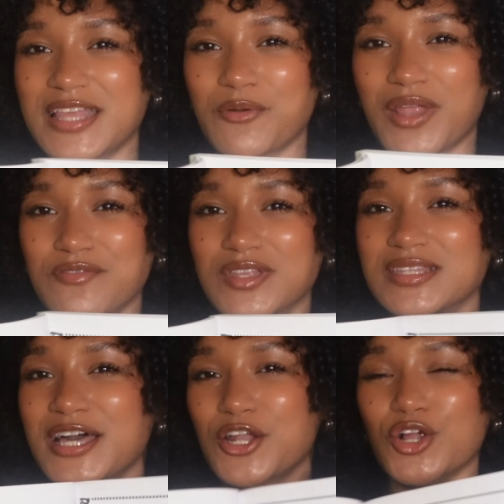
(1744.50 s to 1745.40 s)
they would have the
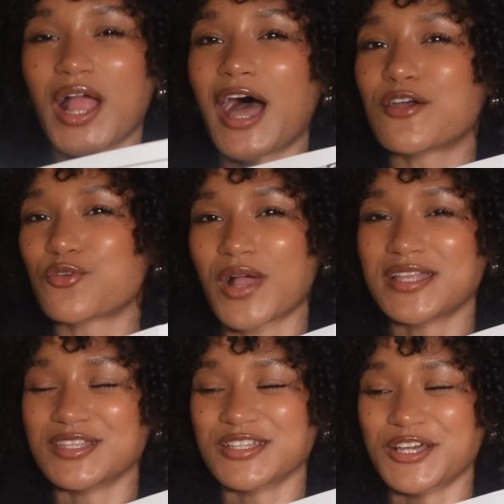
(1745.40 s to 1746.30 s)
letter, how to
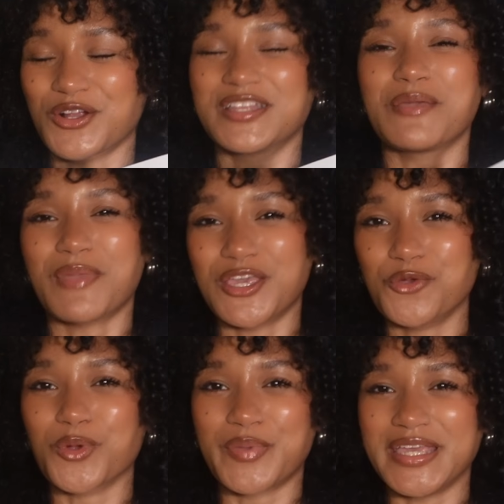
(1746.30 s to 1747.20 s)
write the letter, and they make
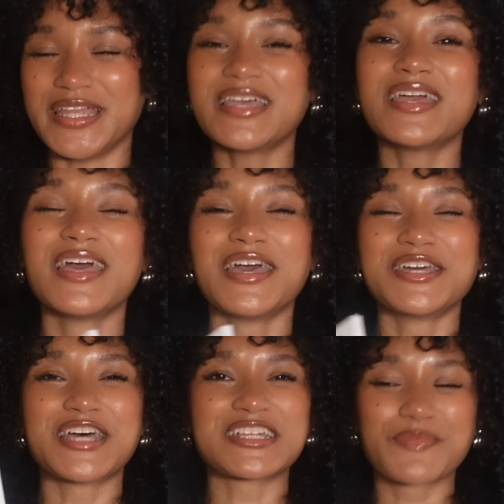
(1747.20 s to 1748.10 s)
you repeat it?
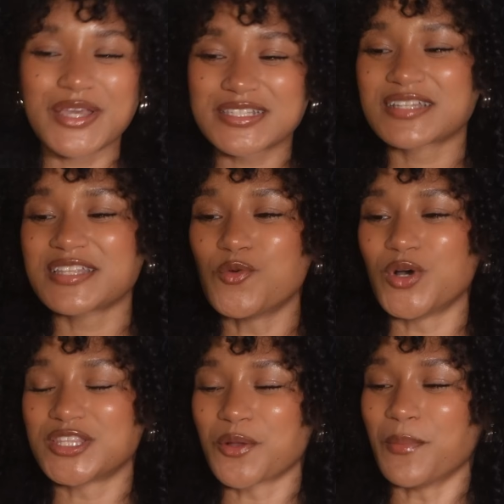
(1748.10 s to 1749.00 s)
That's basically
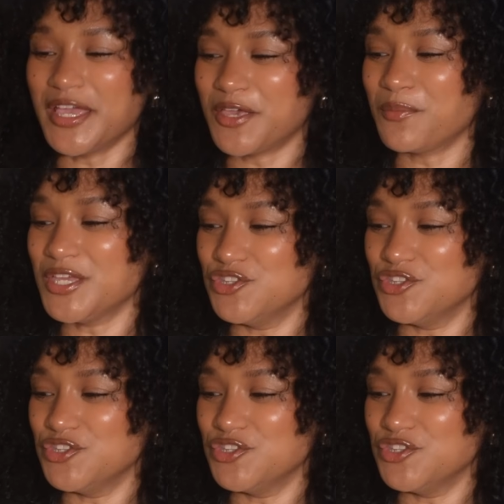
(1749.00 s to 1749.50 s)
what they're making me